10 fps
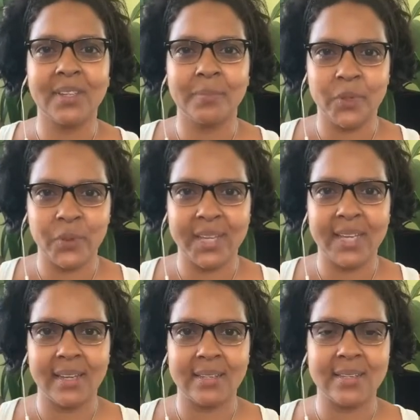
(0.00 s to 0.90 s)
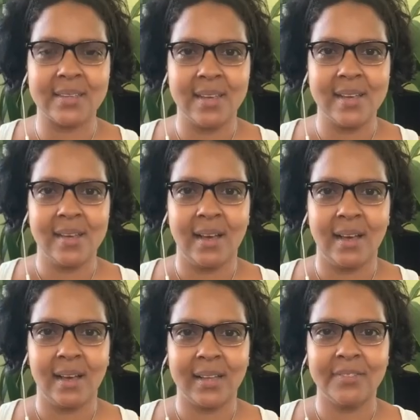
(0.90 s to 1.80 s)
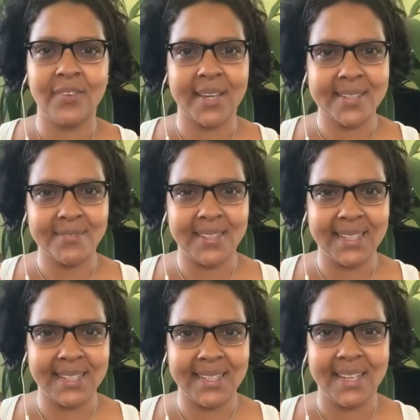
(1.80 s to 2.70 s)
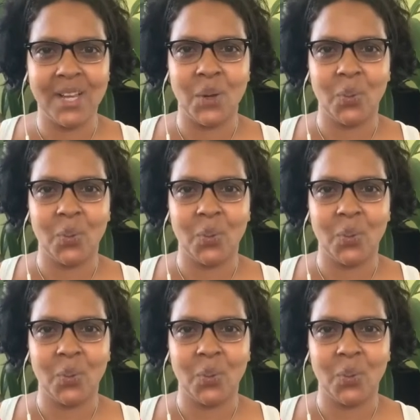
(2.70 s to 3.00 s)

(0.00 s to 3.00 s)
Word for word: communicate uh, effectively